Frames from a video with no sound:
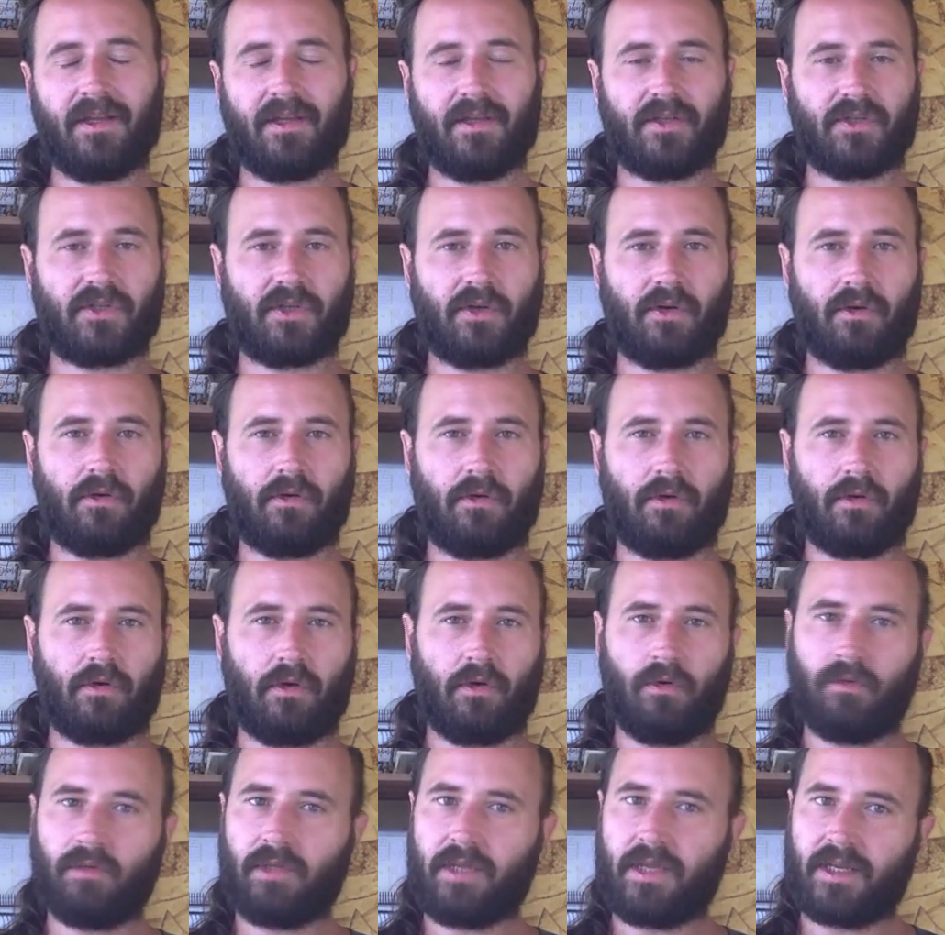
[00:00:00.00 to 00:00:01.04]
So
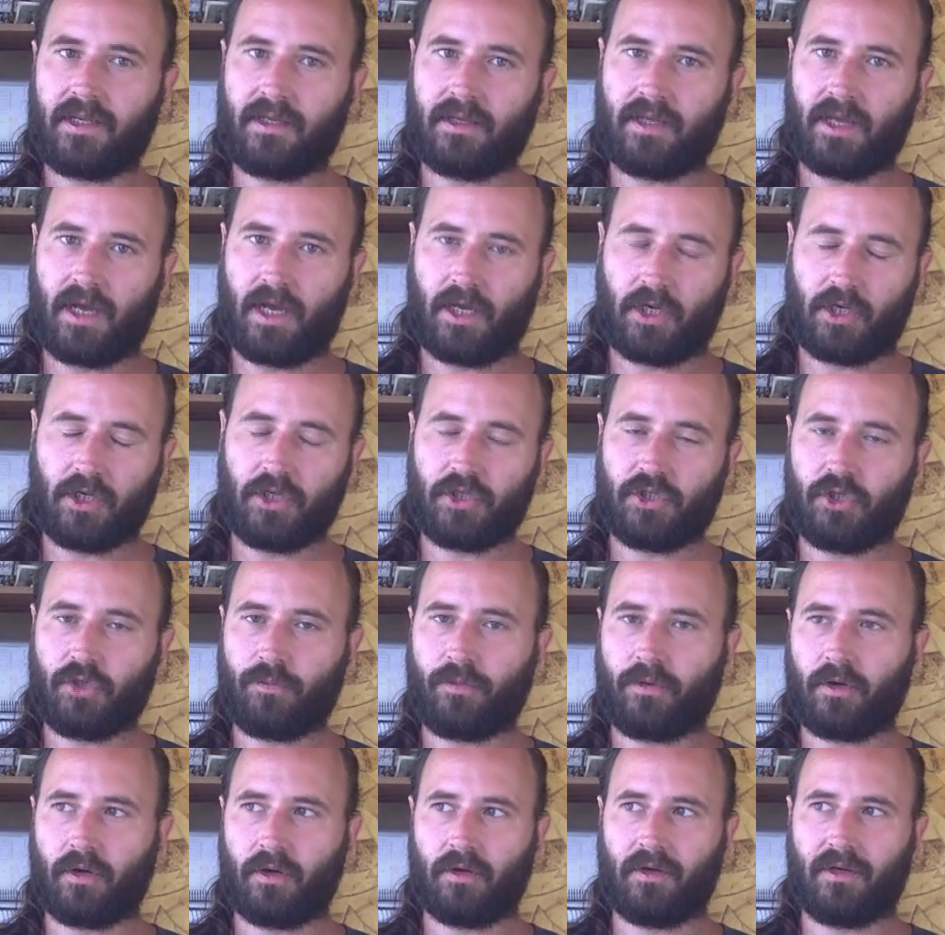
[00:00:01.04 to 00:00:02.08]
only a good
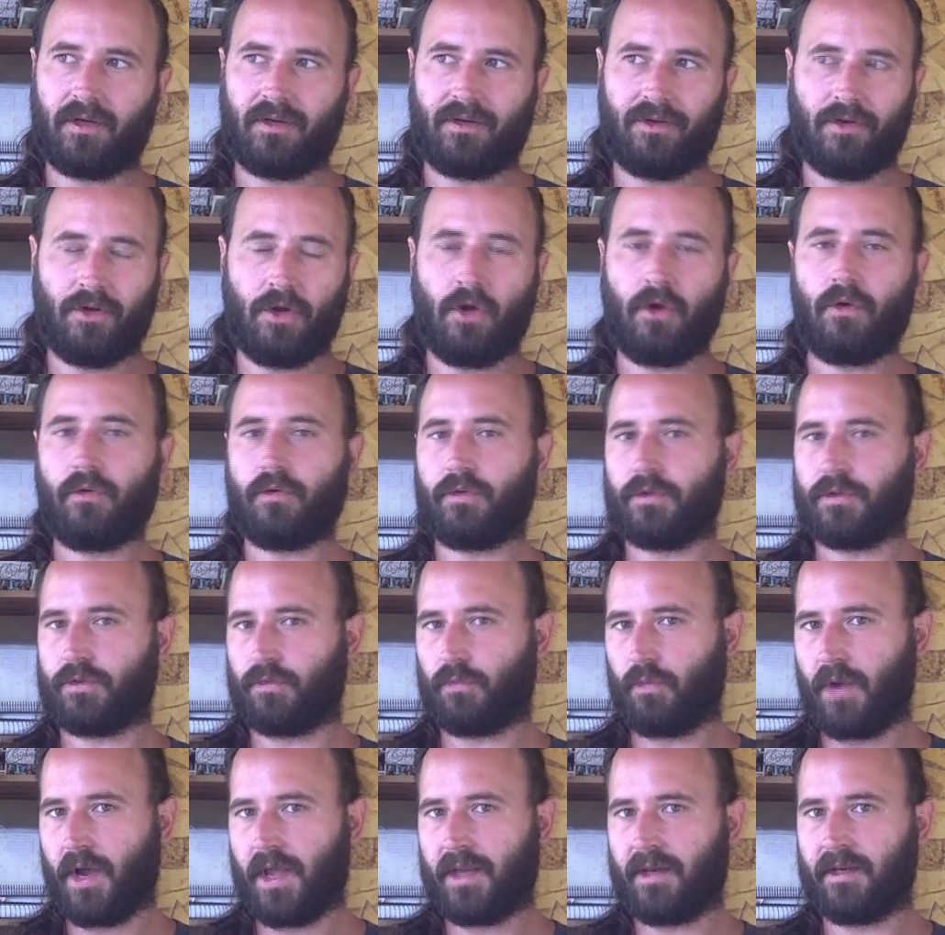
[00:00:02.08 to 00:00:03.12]
Jupiter knows
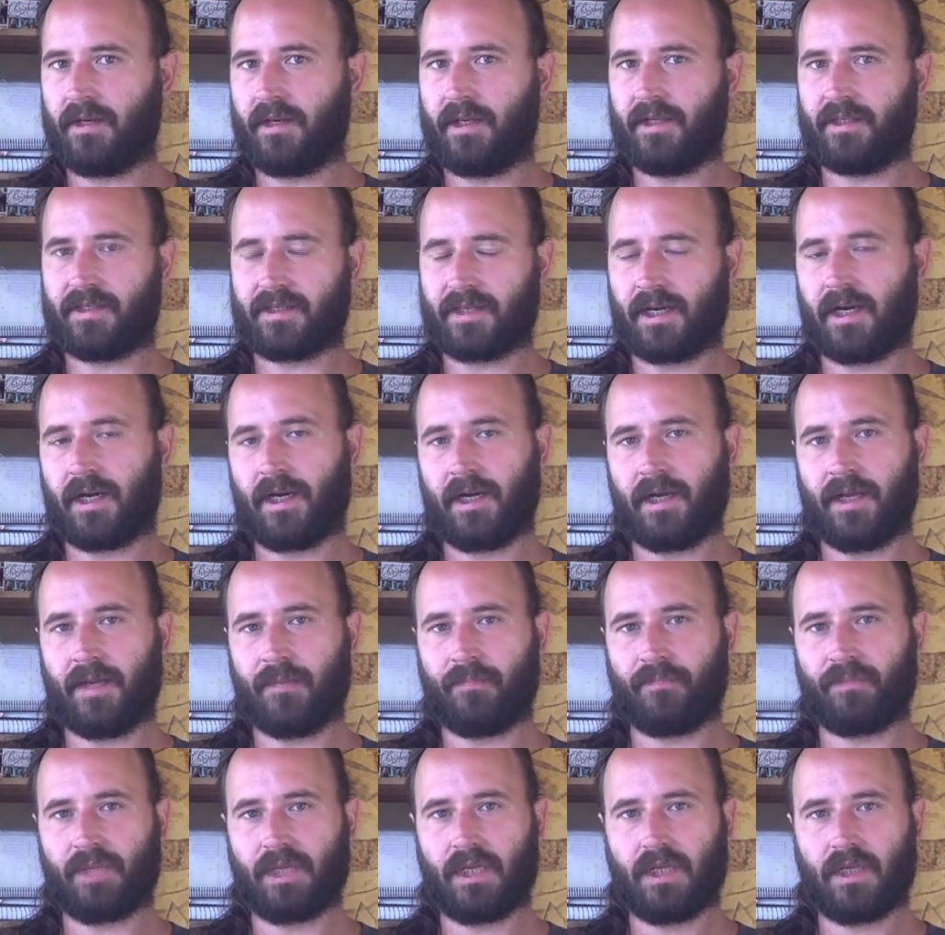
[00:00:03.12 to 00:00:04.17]
when it's
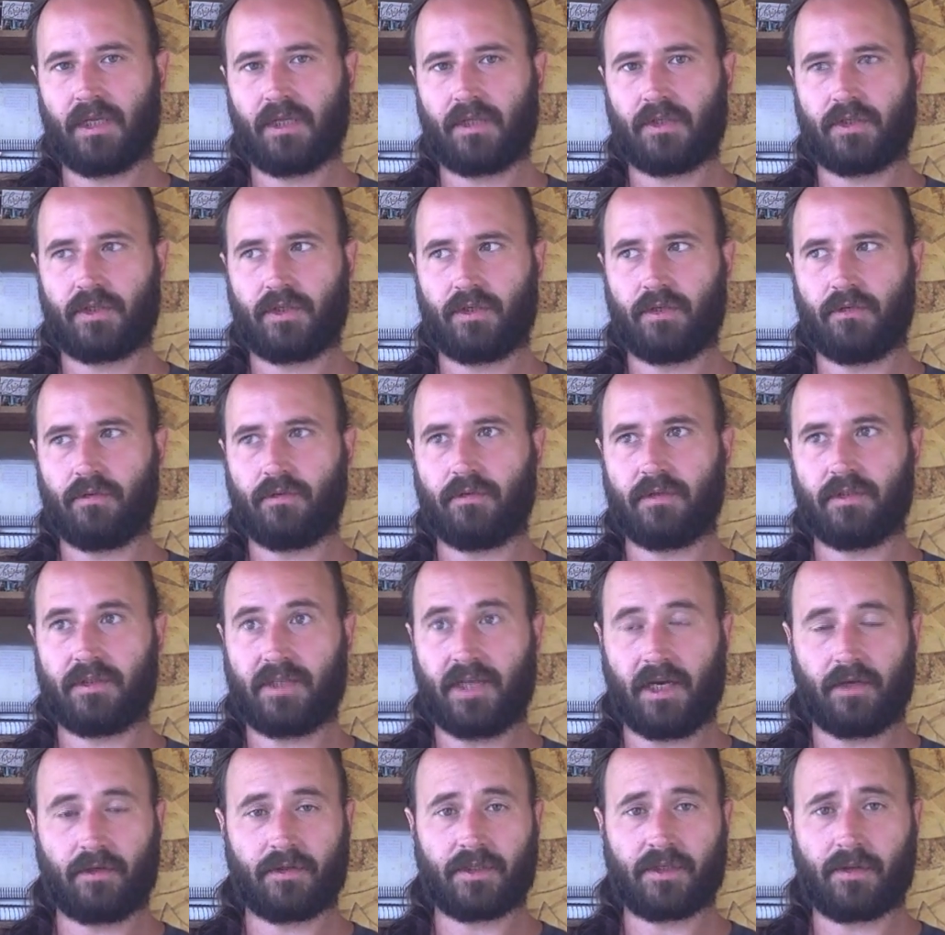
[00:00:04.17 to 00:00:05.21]
time to
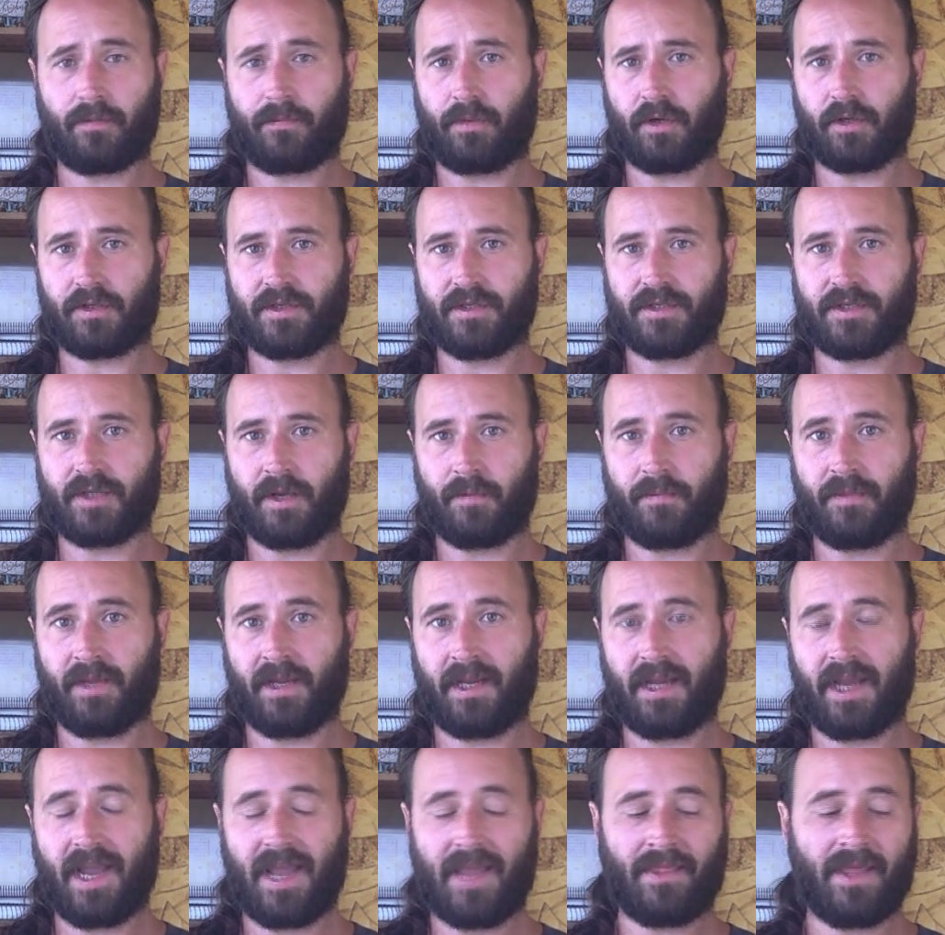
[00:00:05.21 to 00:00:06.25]
tell a person
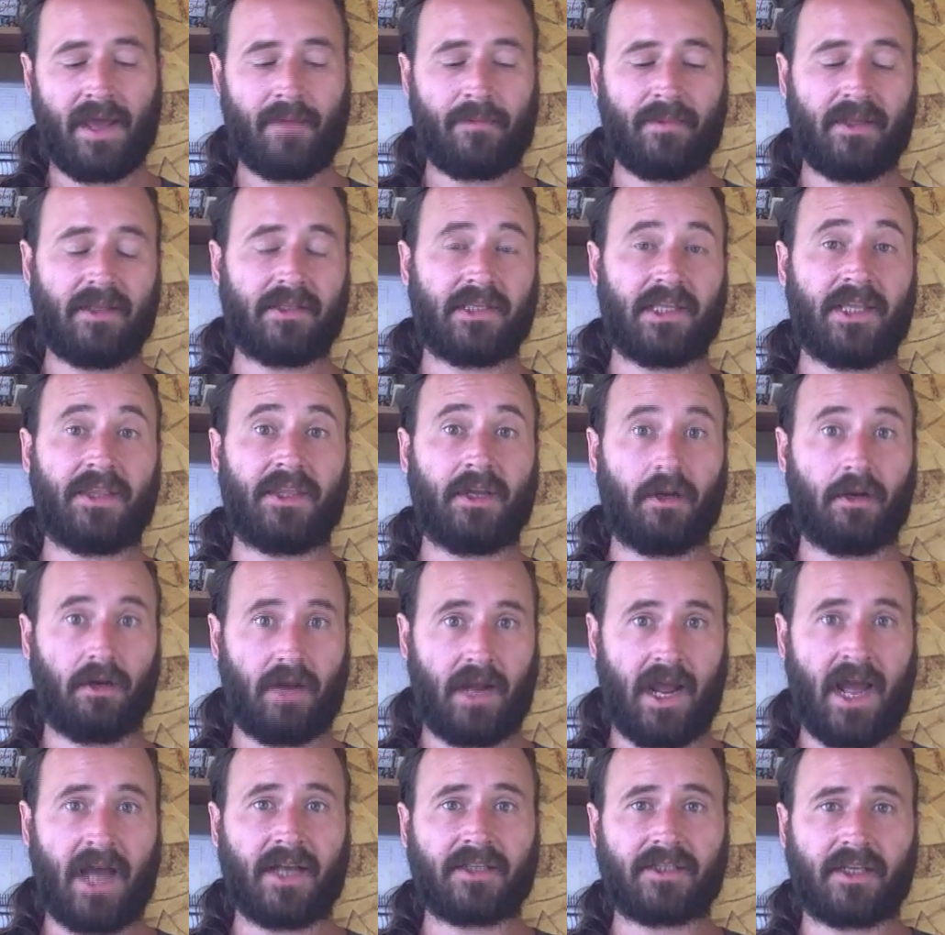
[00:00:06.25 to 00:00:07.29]
something, and that means that they're
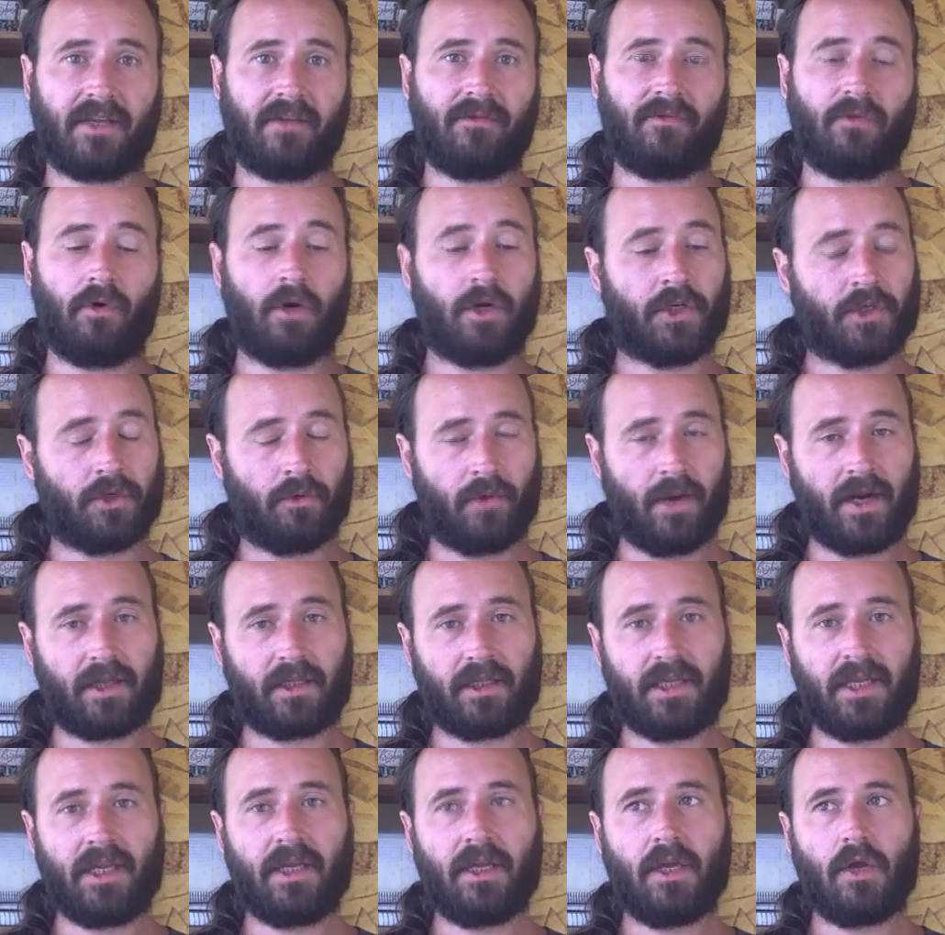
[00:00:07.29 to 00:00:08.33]
asking for it
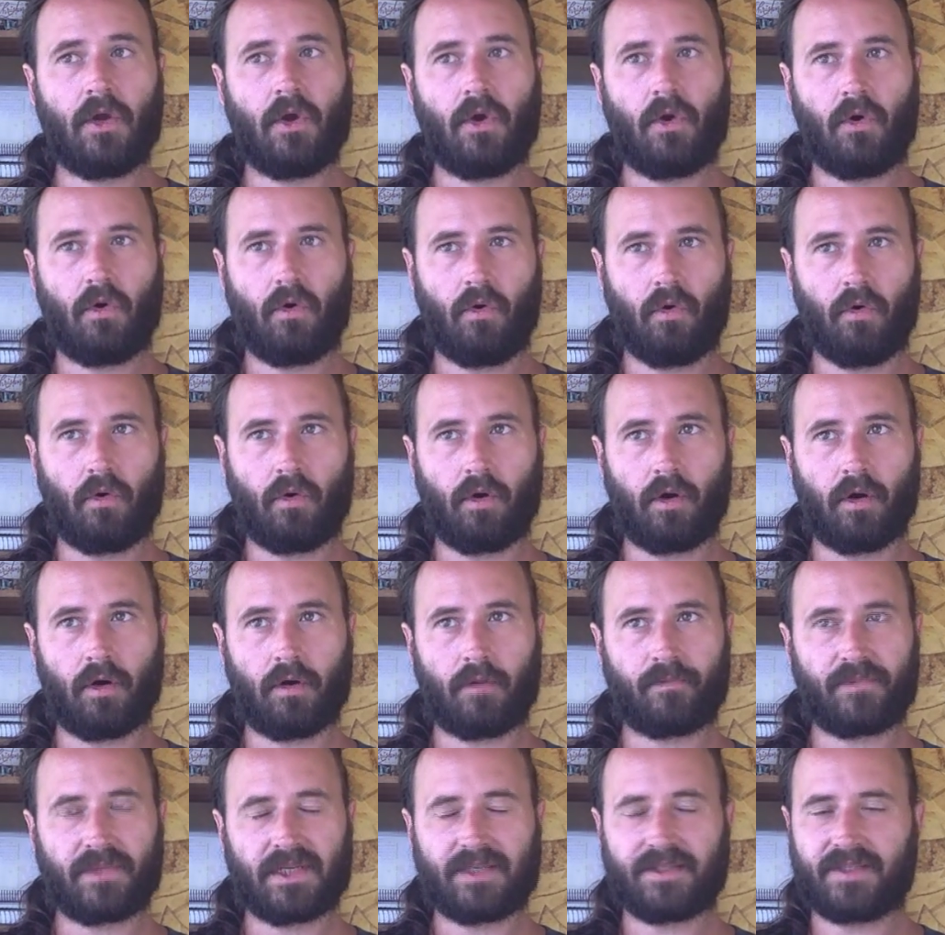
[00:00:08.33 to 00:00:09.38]
directly,
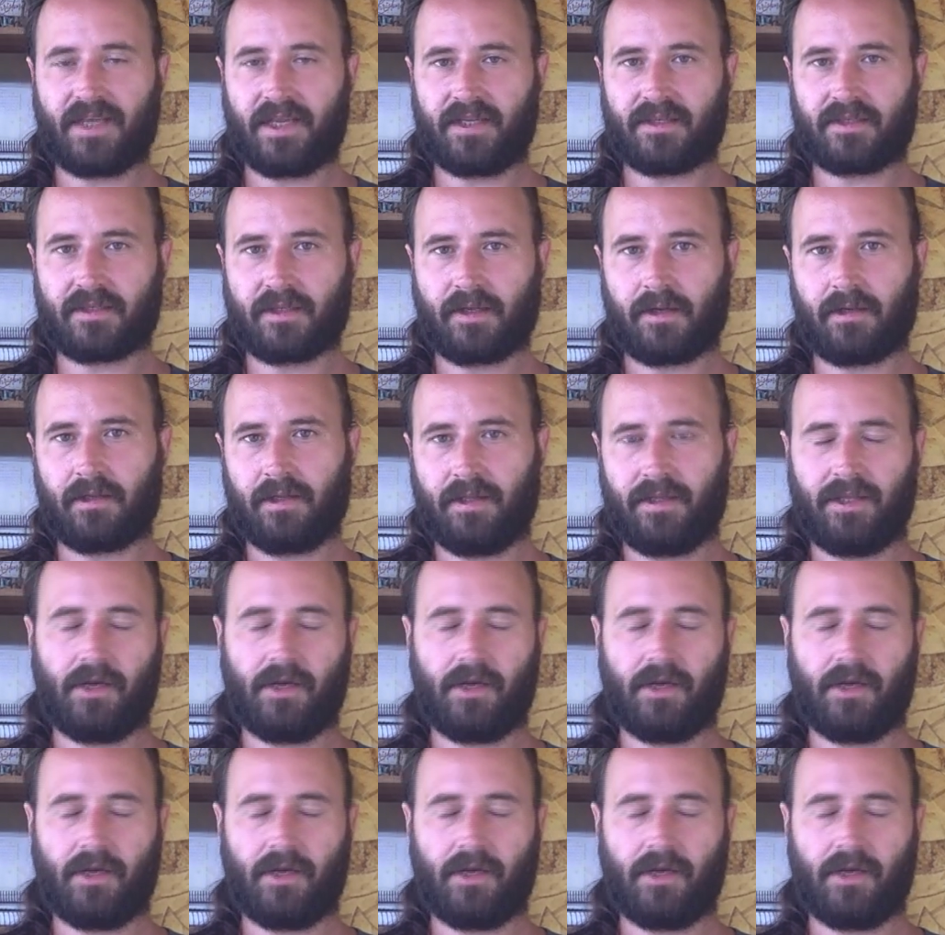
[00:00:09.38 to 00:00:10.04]
or say subtly.